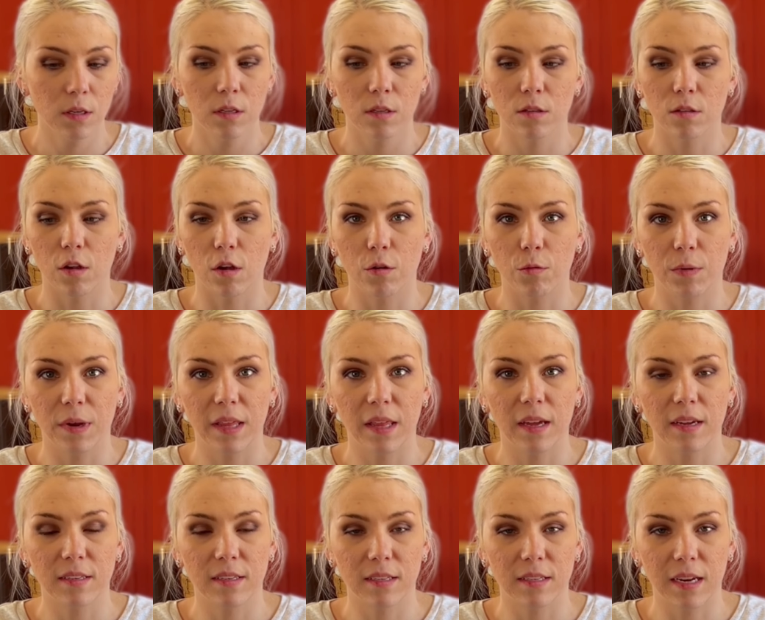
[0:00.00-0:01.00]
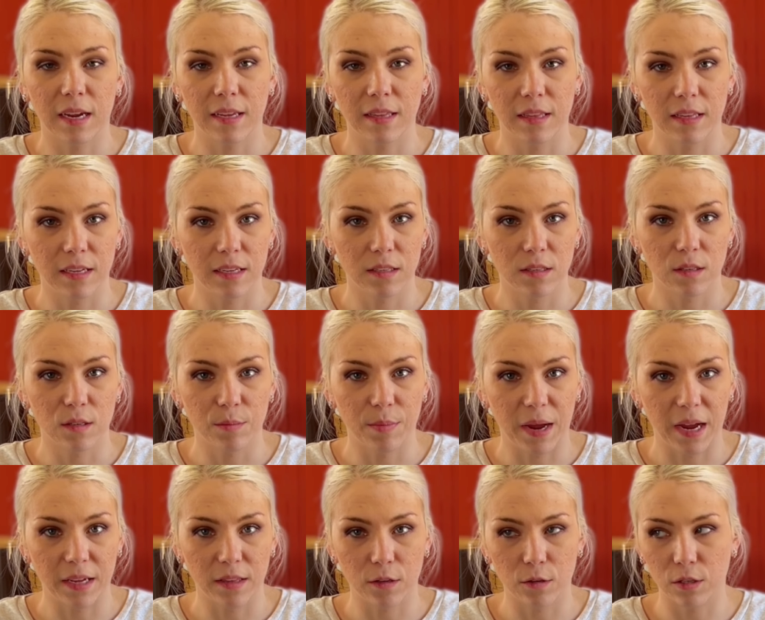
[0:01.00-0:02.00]
So we like to take this to
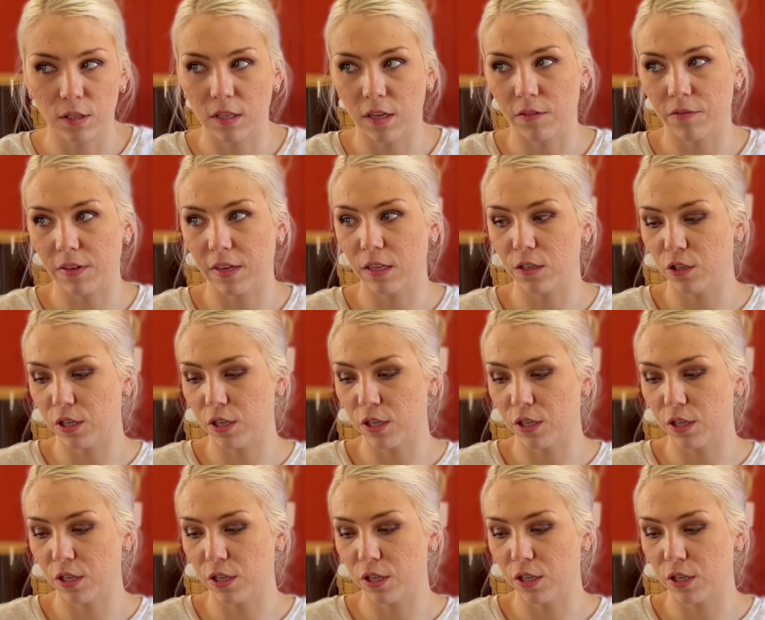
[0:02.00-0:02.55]
pack their stuff in.